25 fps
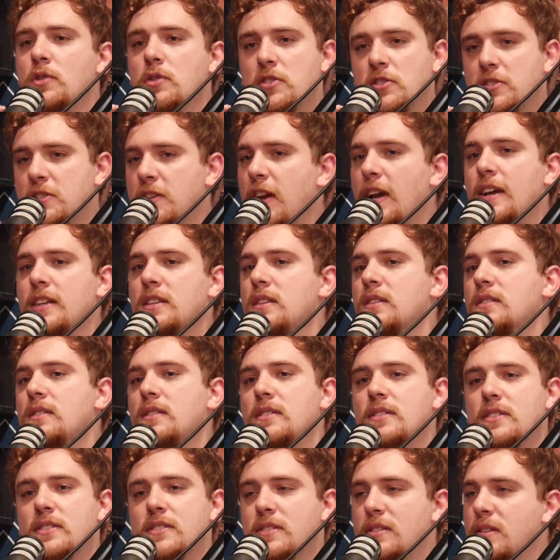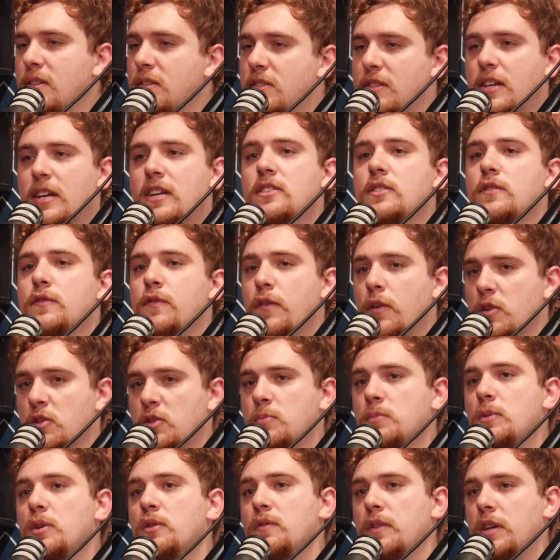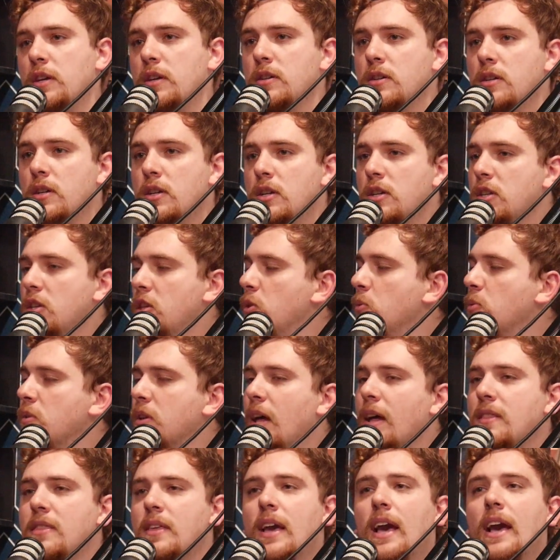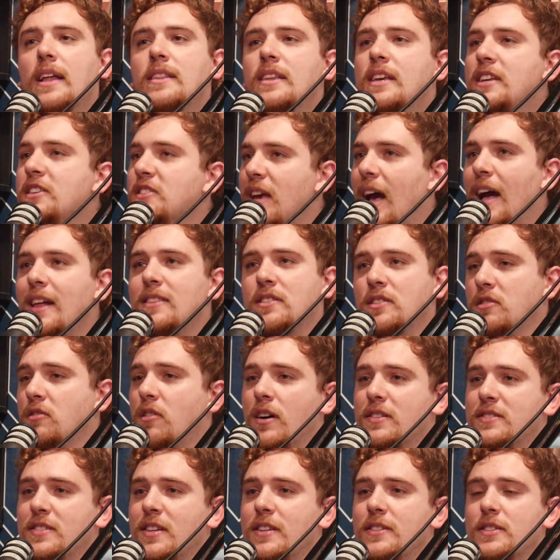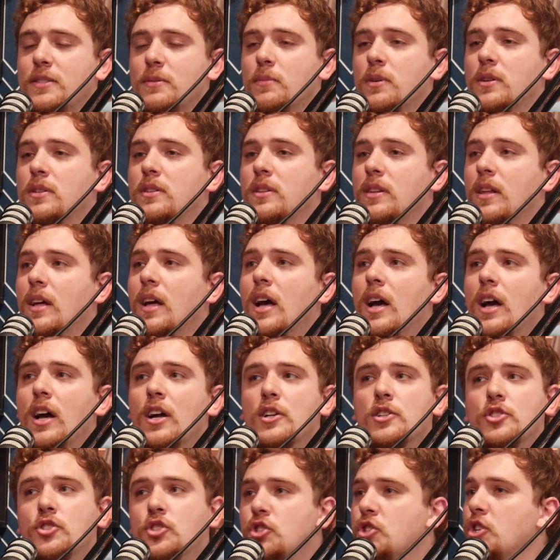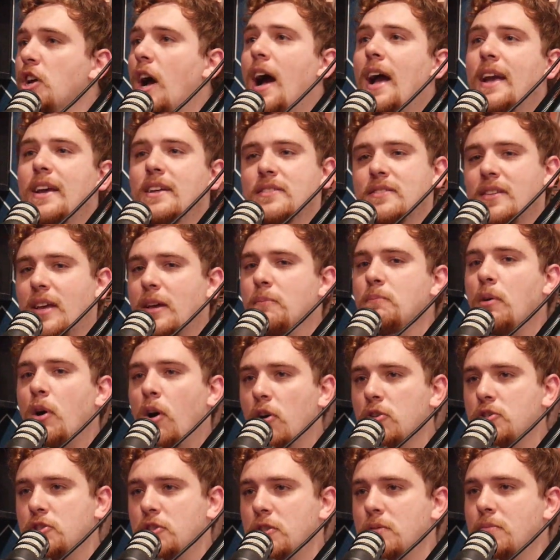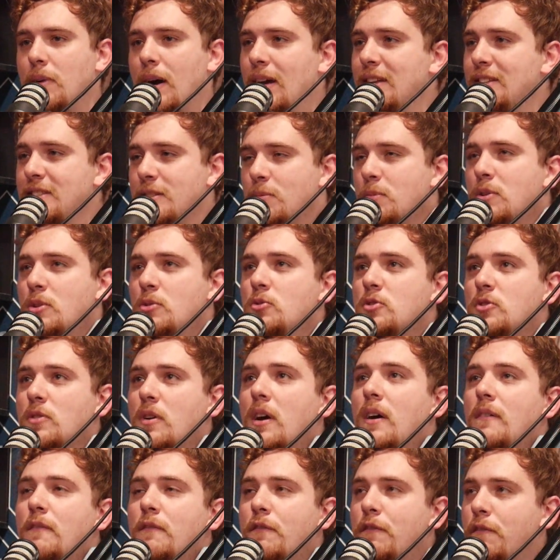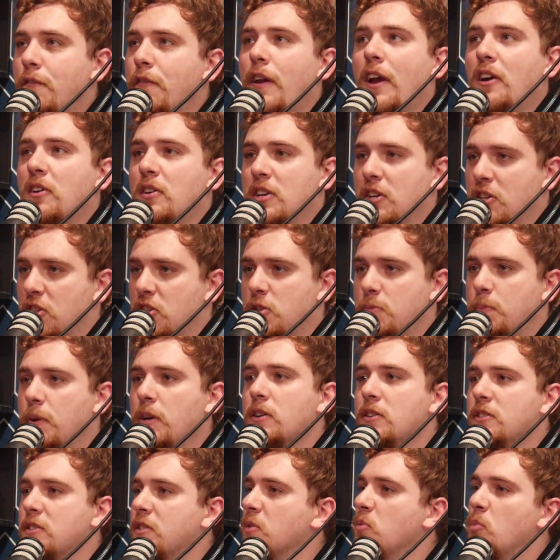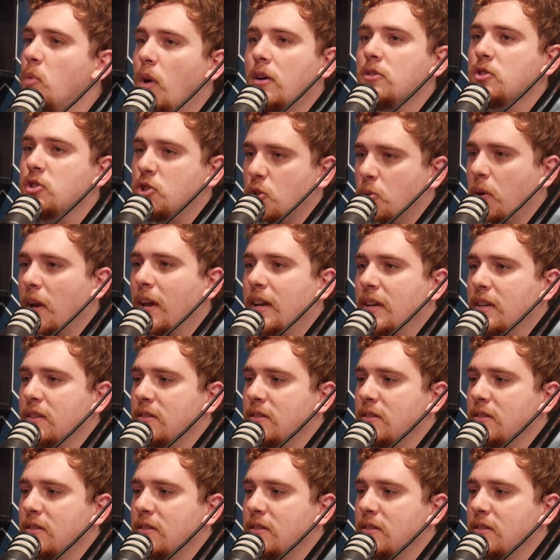second that this is this kid's first movie. You would not think, and he's acting alongside someone giants like Paul Giamatti, someone who's very experienced and well trained.